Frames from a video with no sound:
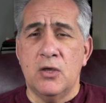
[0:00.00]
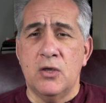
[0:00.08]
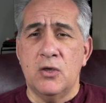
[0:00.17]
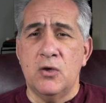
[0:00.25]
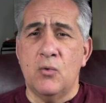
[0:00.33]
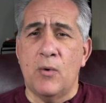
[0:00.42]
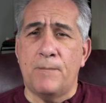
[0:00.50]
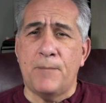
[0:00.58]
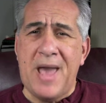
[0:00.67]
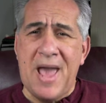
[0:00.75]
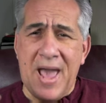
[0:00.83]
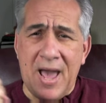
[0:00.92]
you were
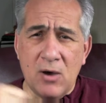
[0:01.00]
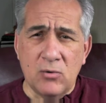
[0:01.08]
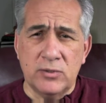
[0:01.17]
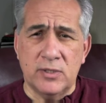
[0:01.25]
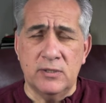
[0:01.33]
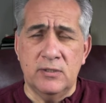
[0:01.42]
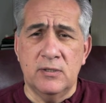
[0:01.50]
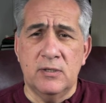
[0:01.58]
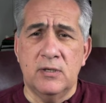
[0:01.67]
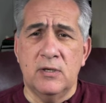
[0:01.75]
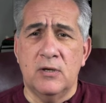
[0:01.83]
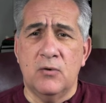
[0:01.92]
pounded
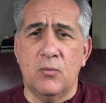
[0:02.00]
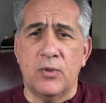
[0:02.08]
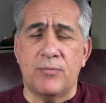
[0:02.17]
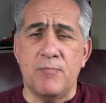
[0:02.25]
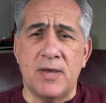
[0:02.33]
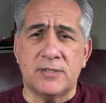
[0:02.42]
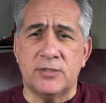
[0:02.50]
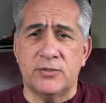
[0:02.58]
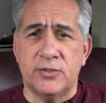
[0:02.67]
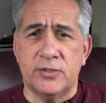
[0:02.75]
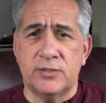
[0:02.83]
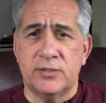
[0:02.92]
with
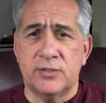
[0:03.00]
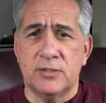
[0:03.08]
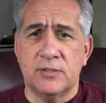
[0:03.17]
messages.